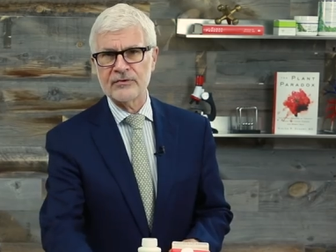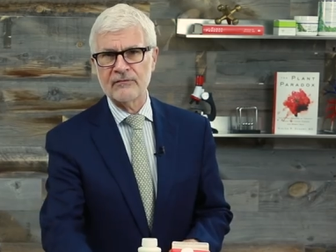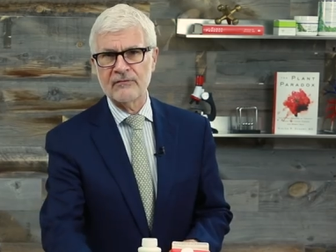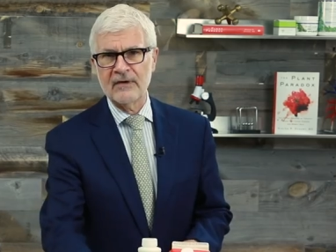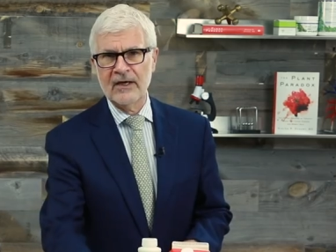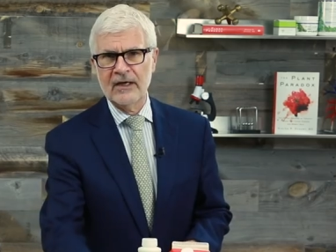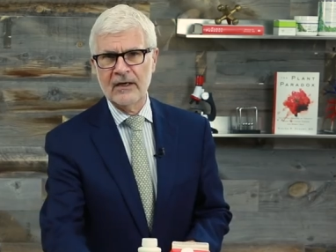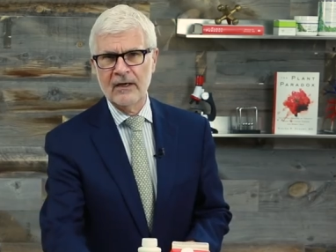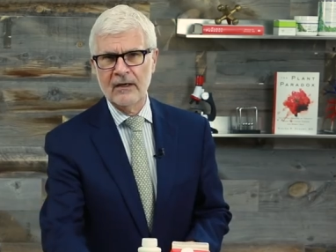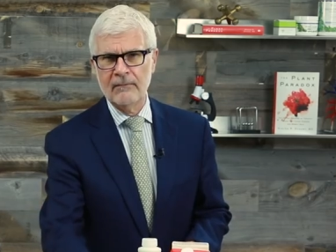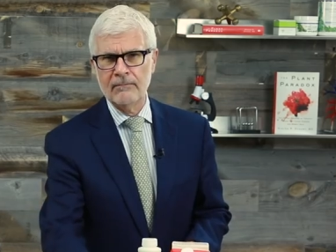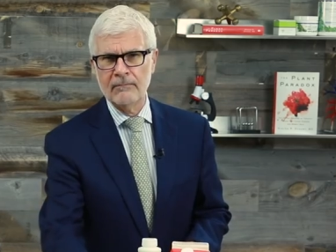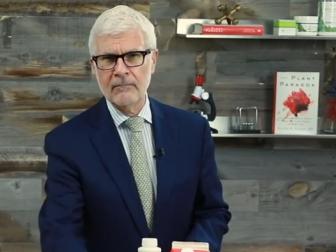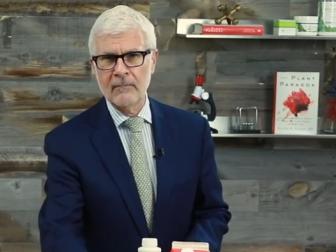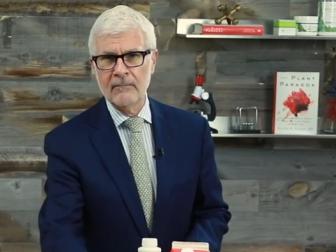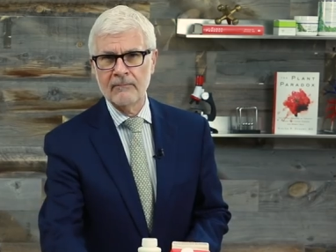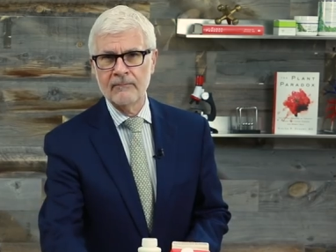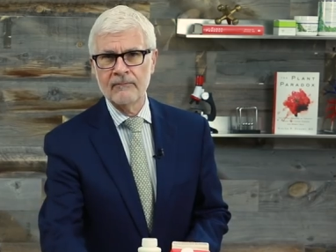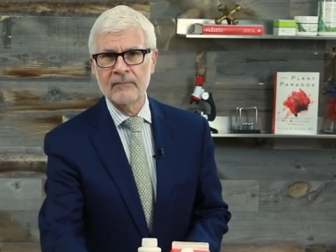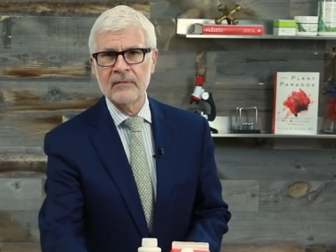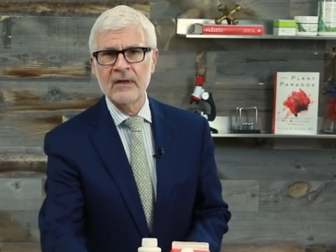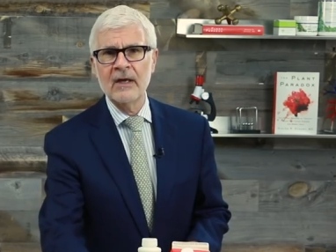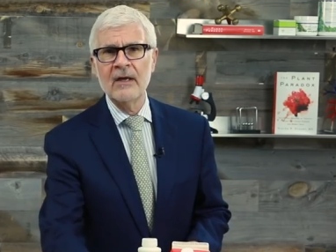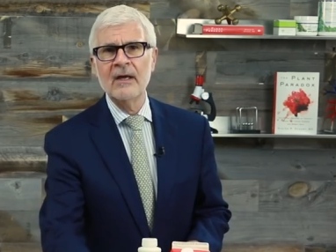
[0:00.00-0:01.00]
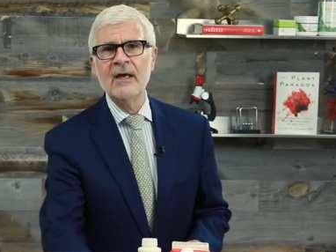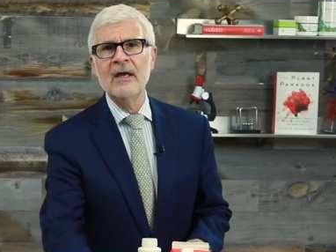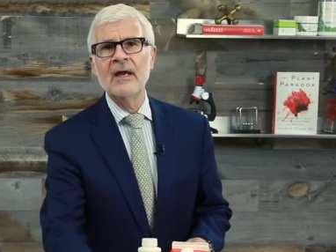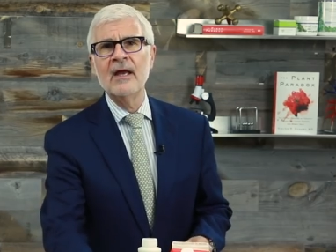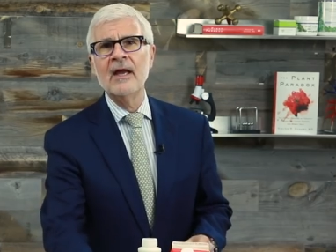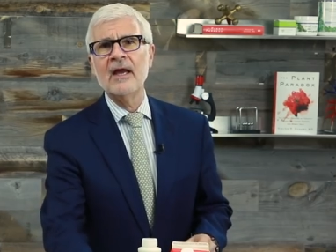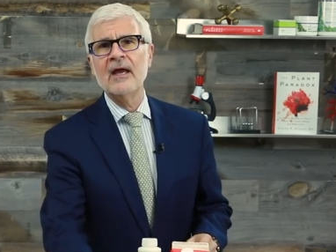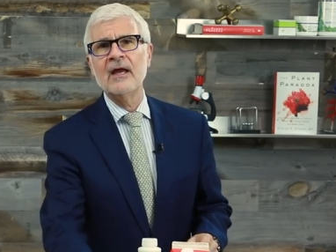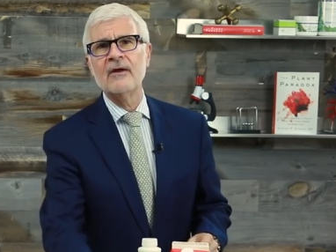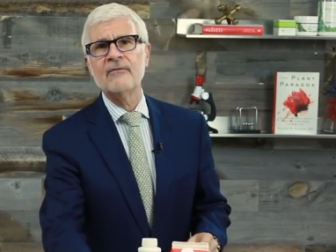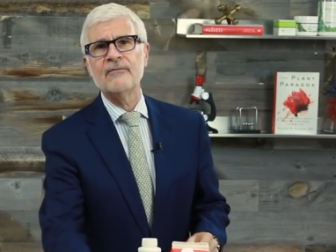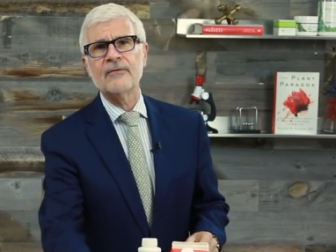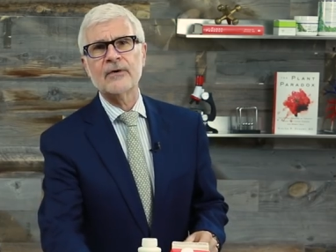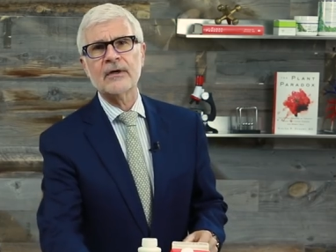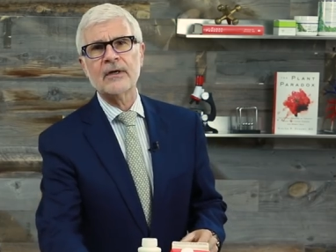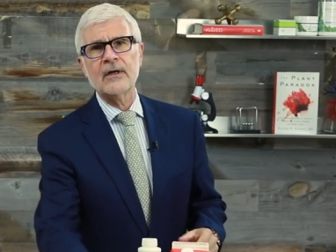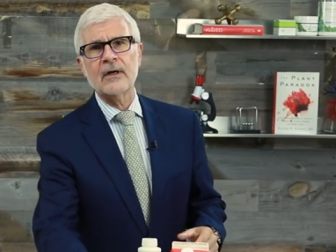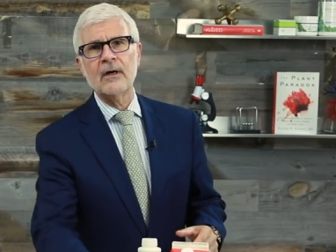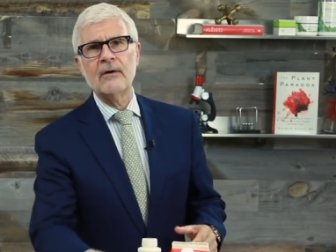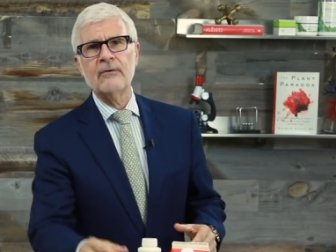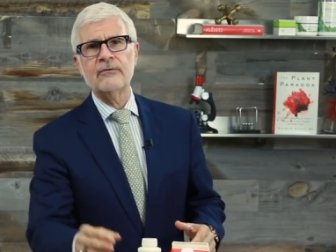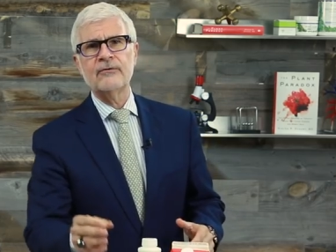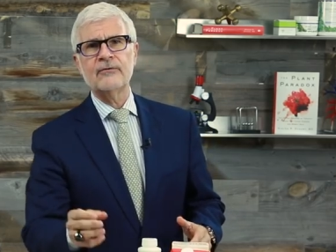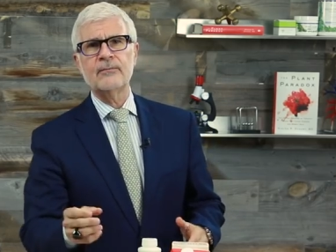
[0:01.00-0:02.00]
of Eden. And for
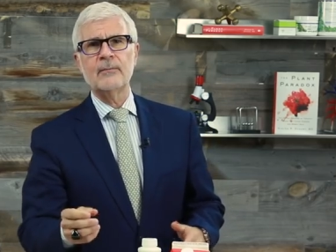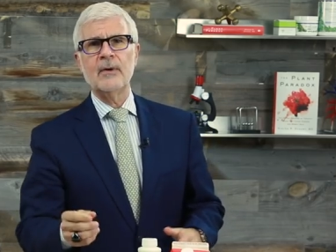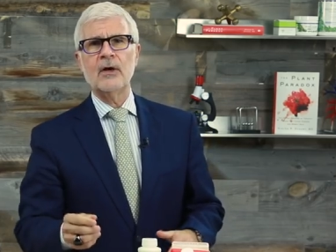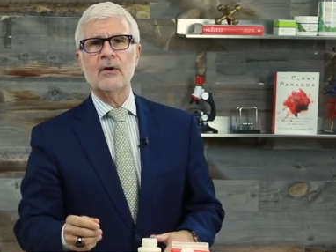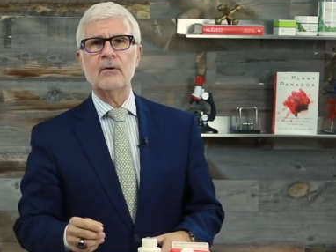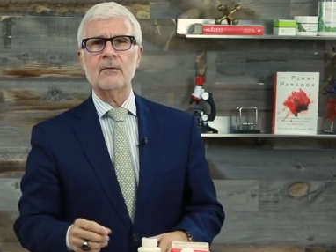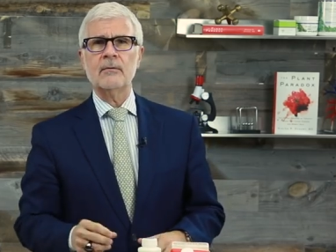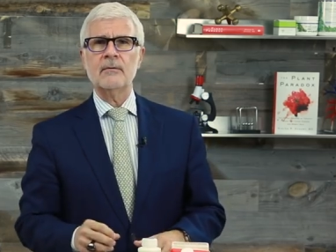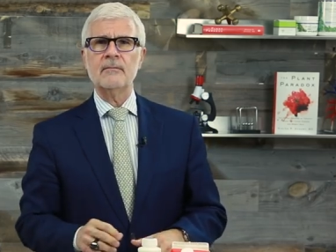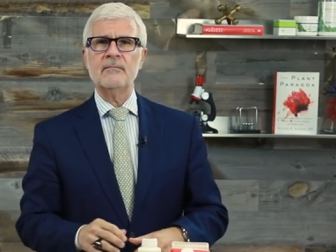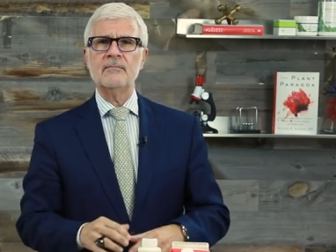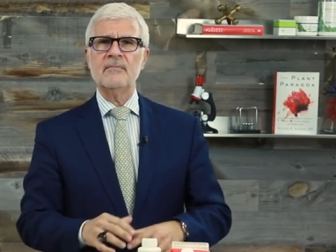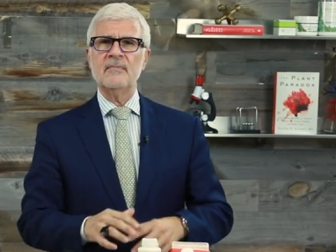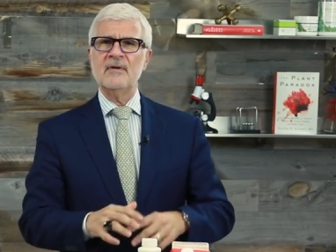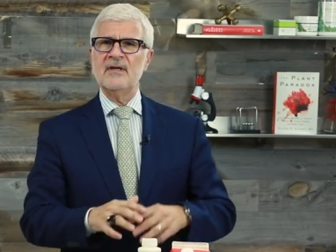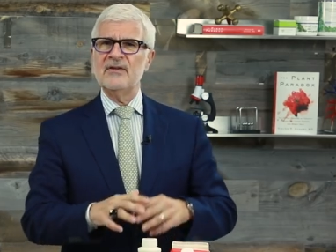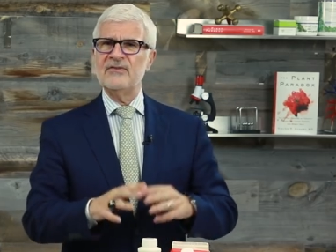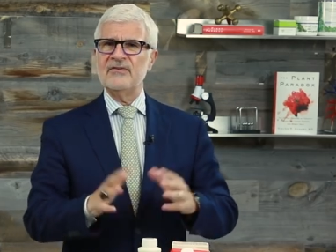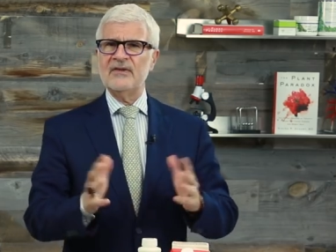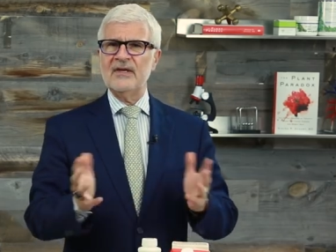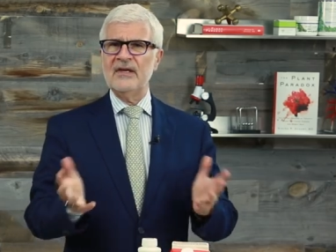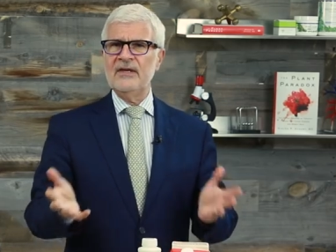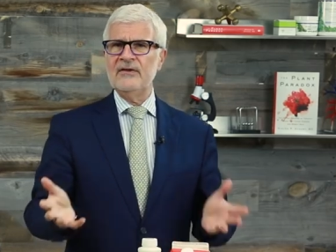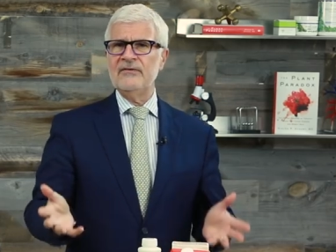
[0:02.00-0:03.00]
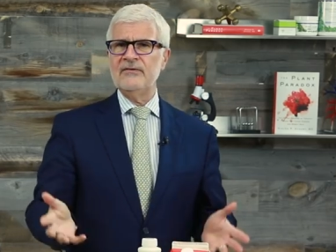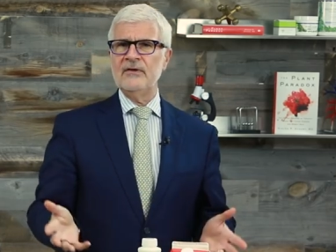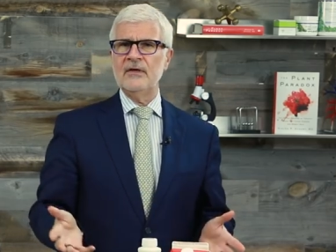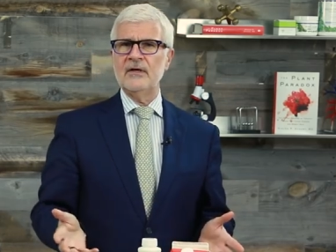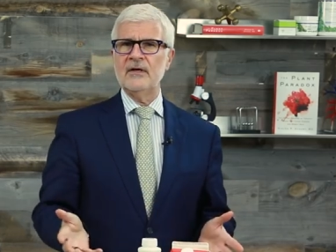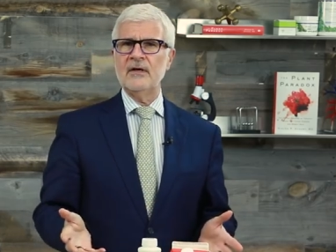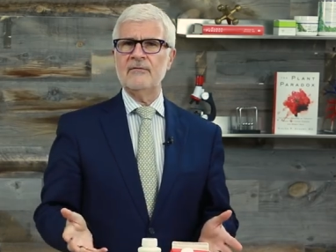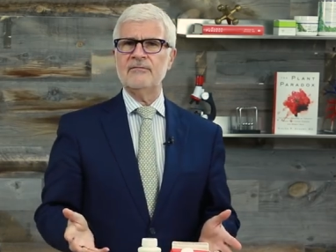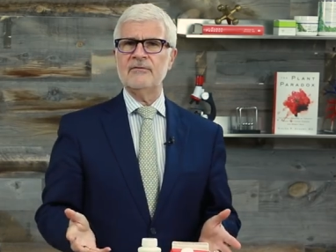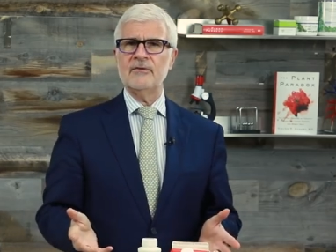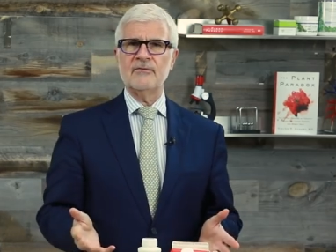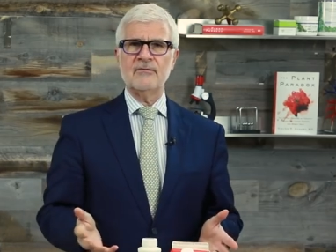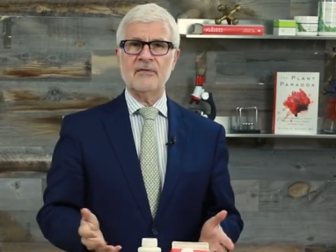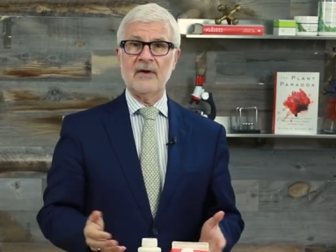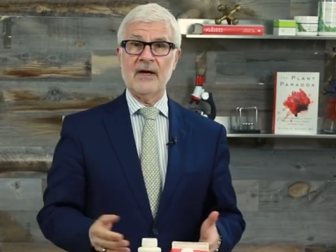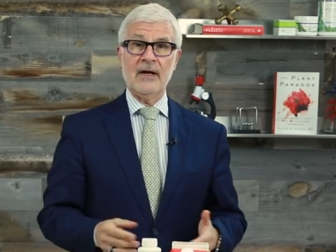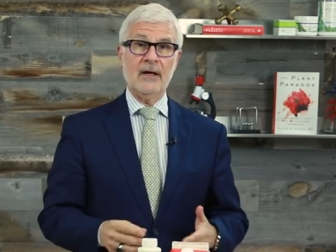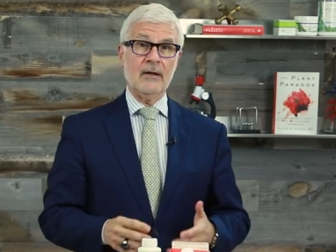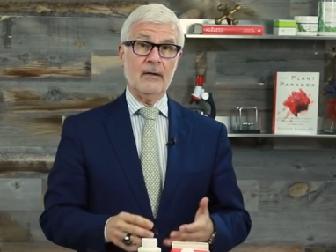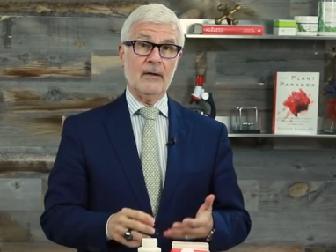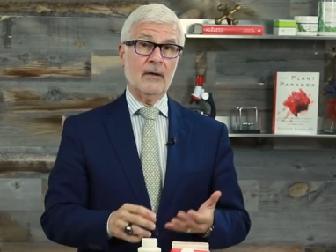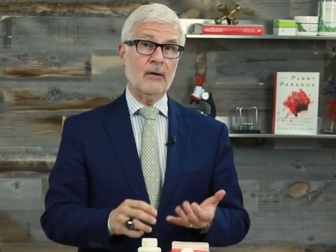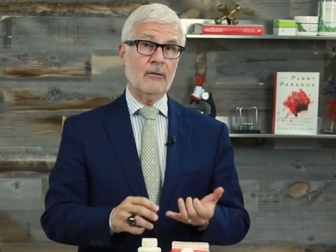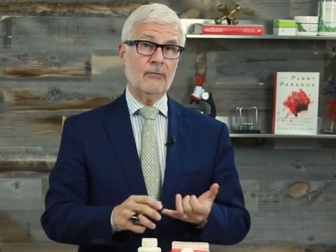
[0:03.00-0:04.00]
goat's milk, it's easy enough to
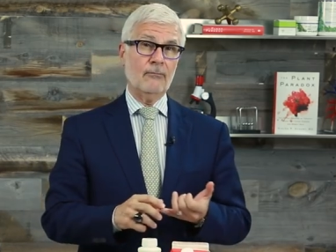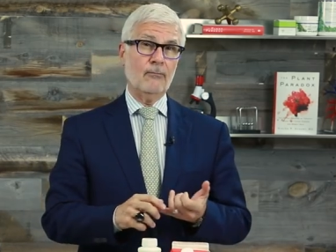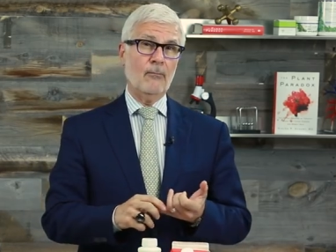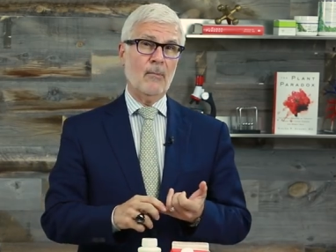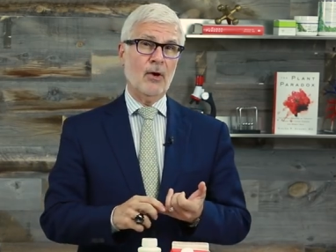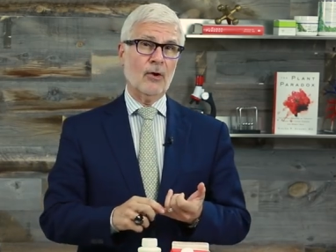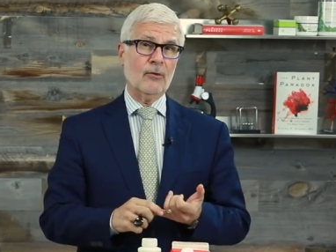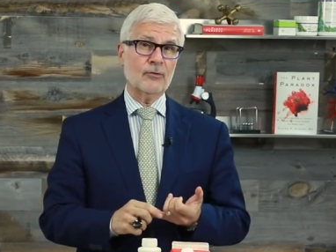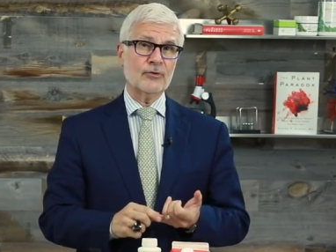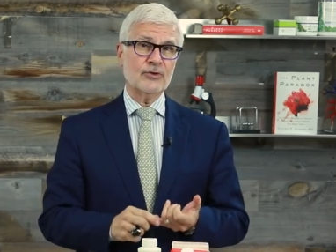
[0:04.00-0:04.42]
find goat milk